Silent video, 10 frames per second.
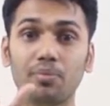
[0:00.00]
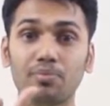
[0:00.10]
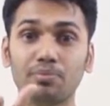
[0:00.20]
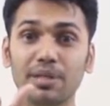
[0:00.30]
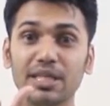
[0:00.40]

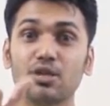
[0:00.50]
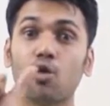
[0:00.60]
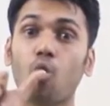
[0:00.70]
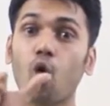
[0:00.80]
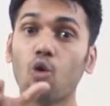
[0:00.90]
bring
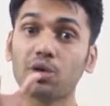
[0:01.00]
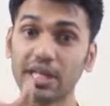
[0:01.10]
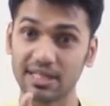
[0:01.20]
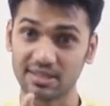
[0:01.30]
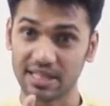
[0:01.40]
on
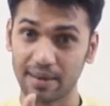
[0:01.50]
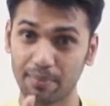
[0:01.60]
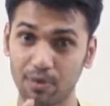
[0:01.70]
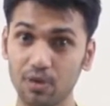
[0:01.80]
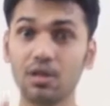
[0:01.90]

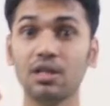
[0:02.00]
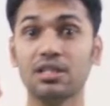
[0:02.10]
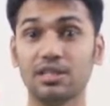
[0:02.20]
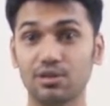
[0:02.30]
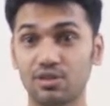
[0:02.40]
example
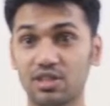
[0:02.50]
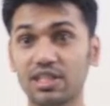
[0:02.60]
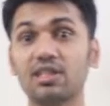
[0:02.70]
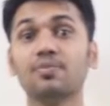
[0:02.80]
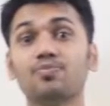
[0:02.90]

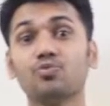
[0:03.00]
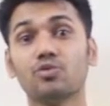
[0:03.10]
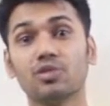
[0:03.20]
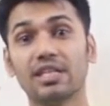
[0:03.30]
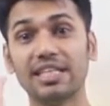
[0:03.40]
using
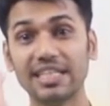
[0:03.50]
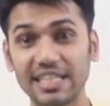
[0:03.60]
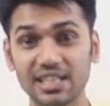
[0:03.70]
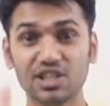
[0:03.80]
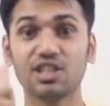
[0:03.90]

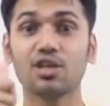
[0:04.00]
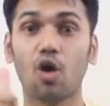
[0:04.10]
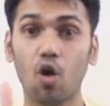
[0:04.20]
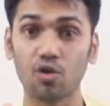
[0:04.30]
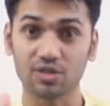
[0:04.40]
each
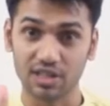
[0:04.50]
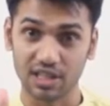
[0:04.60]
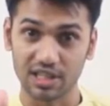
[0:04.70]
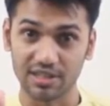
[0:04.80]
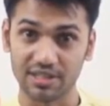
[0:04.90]

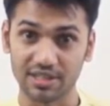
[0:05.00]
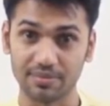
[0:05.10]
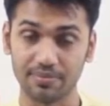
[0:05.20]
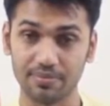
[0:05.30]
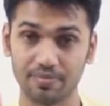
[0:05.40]
auxiliary.
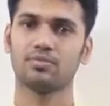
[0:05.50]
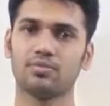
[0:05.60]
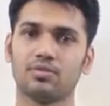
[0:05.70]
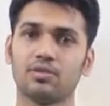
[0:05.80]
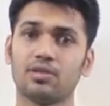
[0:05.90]

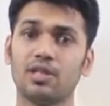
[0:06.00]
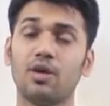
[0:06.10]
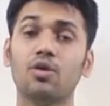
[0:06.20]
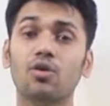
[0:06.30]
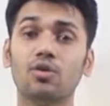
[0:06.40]
Now
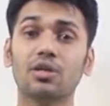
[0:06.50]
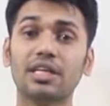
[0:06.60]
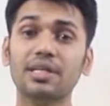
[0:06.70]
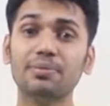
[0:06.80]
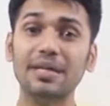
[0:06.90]

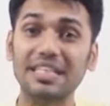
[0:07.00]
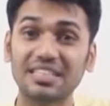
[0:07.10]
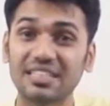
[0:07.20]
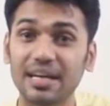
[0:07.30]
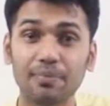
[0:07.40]
give
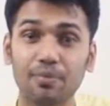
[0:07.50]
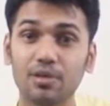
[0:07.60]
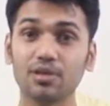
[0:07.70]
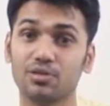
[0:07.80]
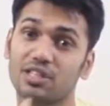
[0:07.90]
example
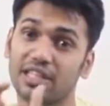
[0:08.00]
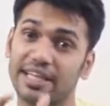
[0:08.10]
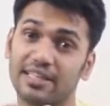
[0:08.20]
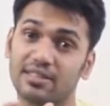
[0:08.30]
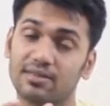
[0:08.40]
using
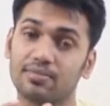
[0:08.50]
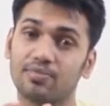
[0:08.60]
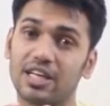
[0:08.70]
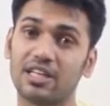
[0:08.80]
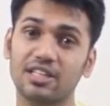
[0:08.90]
is.
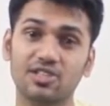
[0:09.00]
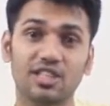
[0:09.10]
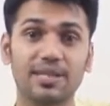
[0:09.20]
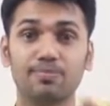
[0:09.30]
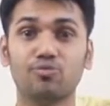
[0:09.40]
At least
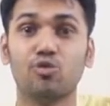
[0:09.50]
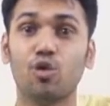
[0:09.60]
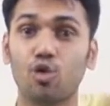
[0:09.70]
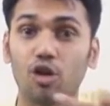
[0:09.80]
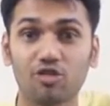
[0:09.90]
give
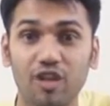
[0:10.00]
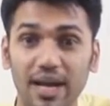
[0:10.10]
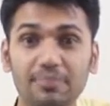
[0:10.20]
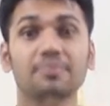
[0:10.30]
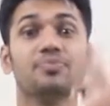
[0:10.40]
4 or 5
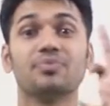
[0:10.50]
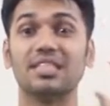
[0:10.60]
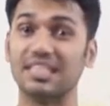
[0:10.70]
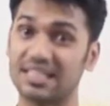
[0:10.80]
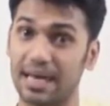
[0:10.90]

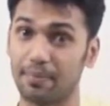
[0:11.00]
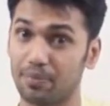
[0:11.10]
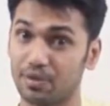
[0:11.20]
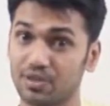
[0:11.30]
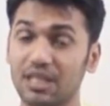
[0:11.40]

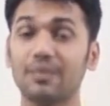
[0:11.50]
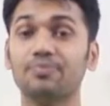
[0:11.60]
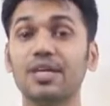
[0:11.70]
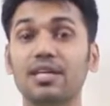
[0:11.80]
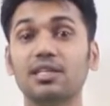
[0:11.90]
examples.
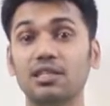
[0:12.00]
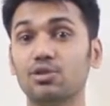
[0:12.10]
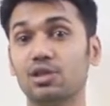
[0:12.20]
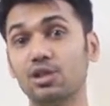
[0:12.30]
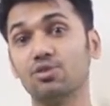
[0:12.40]
Then you
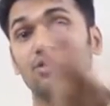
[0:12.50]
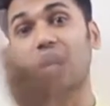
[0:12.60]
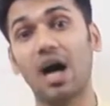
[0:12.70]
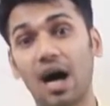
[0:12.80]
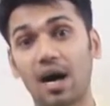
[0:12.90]
use
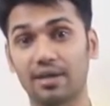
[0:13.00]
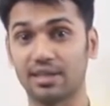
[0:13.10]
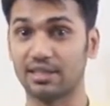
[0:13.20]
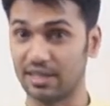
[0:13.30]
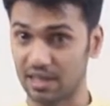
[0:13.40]
are
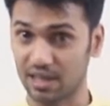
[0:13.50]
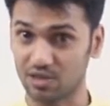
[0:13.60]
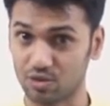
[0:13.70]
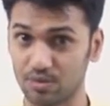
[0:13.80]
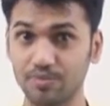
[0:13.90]
in the
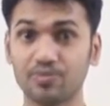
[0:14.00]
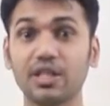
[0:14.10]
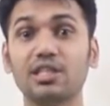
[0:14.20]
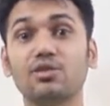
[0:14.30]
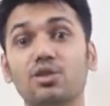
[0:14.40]
classroom.
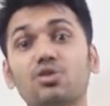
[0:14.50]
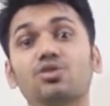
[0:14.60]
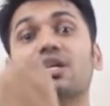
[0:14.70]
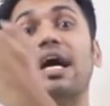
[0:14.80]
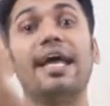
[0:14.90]
Then you use
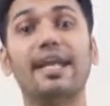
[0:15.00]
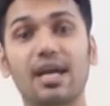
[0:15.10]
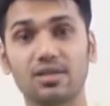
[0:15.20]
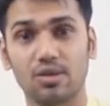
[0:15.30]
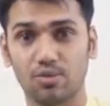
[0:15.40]

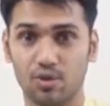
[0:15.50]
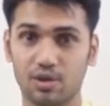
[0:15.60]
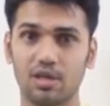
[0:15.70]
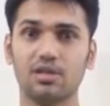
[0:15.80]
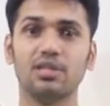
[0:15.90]
another one.
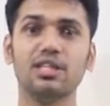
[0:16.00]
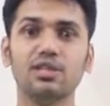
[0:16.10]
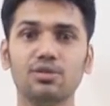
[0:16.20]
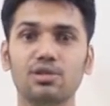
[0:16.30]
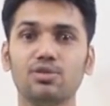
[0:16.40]
Then
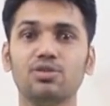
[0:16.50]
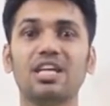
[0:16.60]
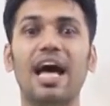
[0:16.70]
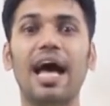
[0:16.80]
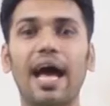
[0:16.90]
you use
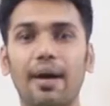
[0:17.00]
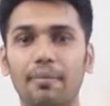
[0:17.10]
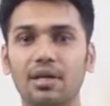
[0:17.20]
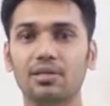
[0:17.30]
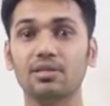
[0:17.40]
have.
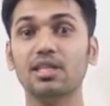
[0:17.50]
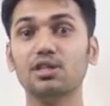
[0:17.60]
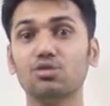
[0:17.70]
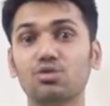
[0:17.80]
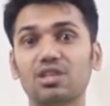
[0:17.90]
Then
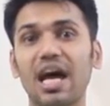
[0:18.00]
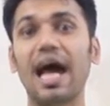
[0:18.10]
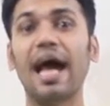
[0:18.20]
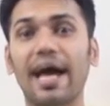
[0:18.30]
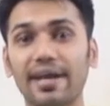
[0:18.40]
you use
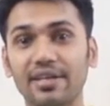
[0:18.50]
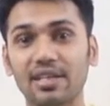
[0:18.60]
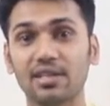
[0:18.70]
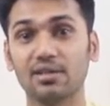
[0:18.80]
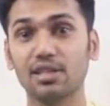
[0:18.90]
had.
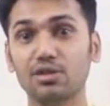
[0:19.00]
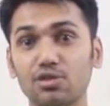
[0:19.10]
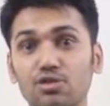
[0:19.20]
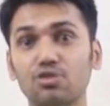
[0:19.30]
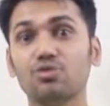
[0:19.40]
Then you
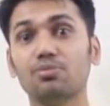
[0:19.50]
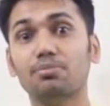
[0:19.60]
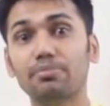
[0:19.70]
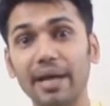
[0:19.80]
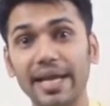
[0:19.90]
use
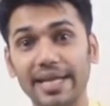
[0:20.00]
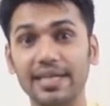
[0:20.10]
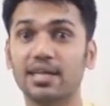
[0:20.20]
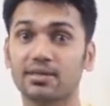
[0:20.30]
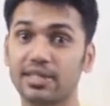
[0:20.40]
may.
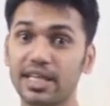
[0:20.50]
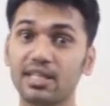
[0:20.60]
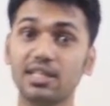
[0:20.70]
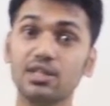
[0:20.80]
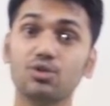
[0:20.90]
Then
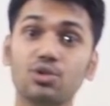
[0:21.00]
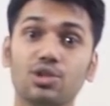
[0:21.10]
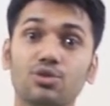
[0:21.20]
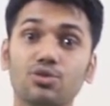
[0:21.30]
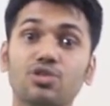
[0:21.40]
you
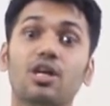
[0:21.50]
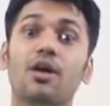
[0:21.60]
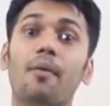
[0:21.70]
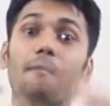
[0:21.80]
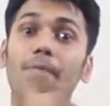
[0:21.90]
use
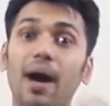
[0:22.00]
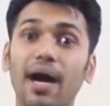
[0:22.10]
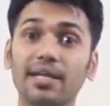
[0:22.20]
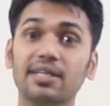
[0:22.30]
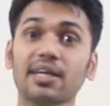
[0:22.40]

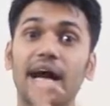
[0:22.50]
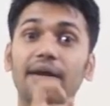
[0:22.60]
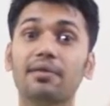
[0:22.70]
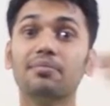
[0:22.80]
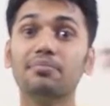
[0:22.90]
might, and
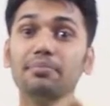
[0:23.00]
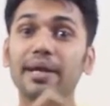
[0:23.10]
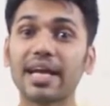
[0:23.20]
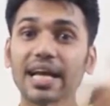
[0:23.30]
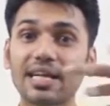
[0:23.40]

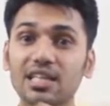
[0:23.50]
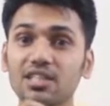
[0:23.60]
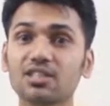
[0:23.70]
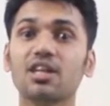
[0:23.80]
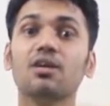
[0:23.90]
make at least
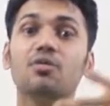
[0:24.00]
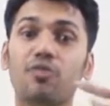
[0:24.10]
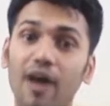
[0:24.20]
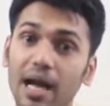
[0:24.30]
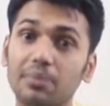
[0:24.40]

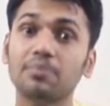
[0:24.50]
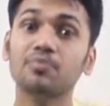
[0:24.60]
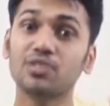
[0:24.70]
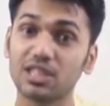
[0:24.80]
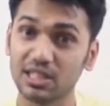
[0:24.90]
5
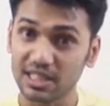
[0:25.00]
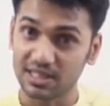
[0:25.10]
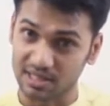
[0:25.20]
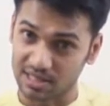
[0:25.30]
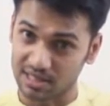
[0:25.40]

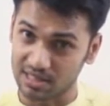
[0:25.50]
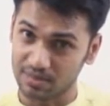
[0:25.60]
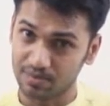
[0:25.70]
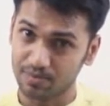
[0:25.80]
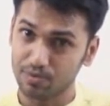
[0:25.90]
sentences.
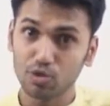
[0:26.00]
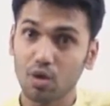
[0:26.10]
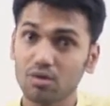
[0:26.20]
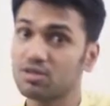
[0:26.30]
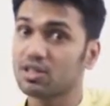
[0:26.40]

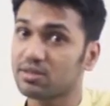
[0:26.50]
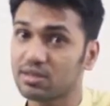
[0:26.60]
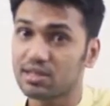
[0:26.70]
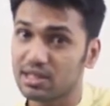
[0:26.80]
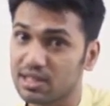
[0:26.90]
Not just the
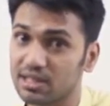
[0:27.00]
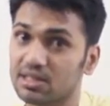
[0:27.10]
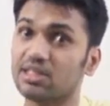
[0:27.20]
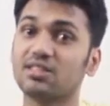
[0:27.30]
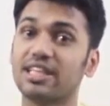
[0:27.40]

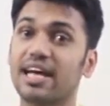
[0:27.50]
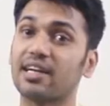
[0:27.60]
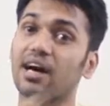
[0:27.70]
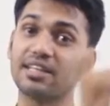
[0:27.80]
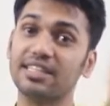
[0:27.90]
sentences that
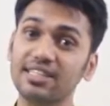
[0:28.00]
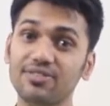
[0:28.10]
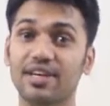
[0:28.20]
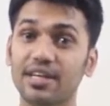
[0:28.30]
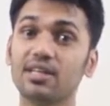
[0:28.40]
are
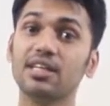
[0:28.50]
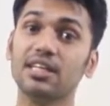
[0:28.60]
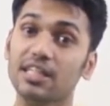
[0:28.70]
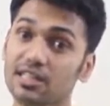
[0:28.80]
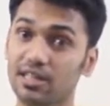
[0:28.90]
given
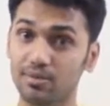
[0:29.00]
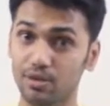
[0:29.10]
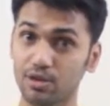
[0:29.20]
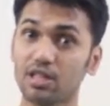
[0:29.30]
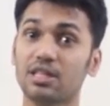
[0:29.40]
in the
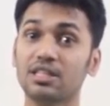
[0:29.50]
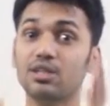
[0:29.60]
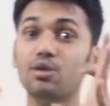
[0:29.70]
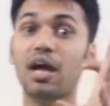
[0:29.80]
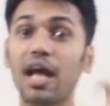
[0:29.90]
book. You
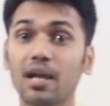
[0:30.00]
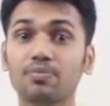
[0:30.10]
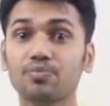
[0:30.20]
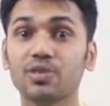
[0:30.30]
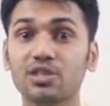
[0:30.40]
help
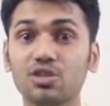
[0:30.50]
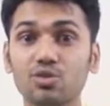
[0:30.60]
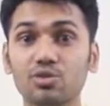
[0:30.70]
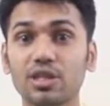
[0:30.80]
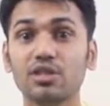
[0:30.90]
the
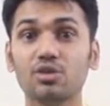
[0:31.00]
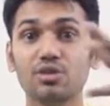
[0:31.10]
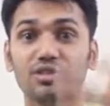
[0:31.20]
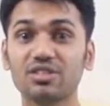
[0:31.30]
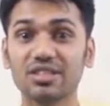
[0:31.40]
student to
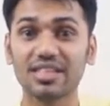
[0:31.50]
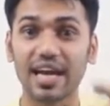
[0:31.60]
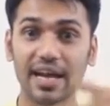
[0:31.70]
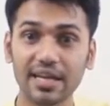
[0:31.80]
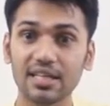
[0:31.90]

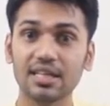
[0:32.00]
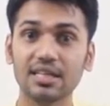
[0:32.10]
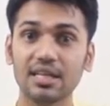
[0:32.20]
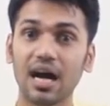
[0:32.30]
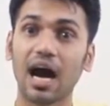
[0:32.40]
understand
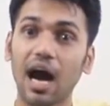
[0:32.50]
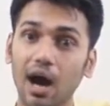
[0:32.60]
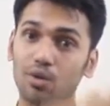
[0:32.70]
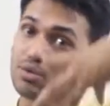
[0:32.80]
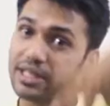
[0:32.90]

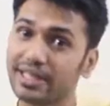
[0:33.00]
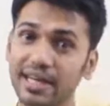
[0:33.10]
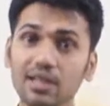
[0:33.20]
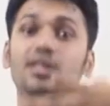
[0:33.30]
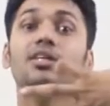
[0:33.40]
how they
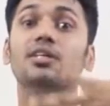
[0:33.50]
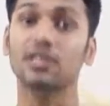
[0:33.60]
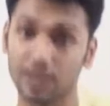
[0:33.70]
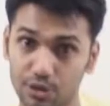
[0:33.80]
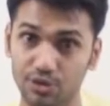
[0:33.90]
can
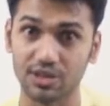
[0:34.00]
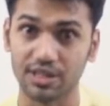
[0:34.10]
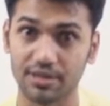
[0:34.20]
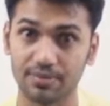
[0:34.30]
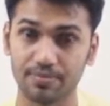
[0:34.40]
use it.
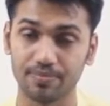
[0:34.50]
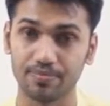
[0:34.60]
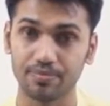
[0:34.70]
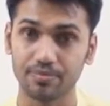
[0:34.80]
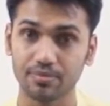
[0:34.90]

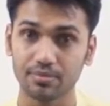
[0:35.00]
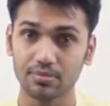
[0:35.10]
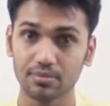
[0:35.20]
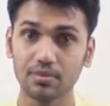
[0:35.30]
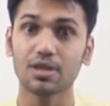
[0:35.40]

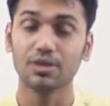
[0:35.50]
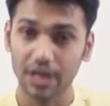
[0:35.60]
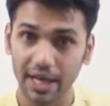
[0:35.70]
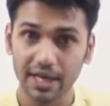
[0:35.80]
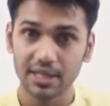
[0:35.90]

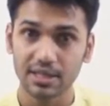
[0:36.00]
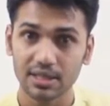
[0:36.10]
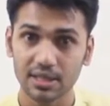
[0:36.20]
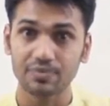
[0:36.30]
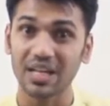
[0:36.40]
Okay?
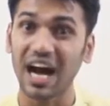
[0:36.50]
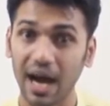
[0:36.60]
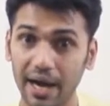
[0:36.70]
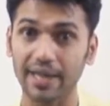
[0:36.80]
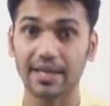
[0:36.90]

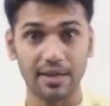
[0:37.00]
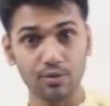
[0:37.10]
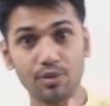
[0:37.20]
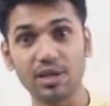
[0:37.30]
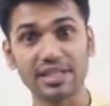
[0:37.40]
I
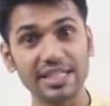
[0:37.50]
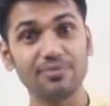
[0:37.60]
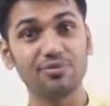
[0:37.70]
will give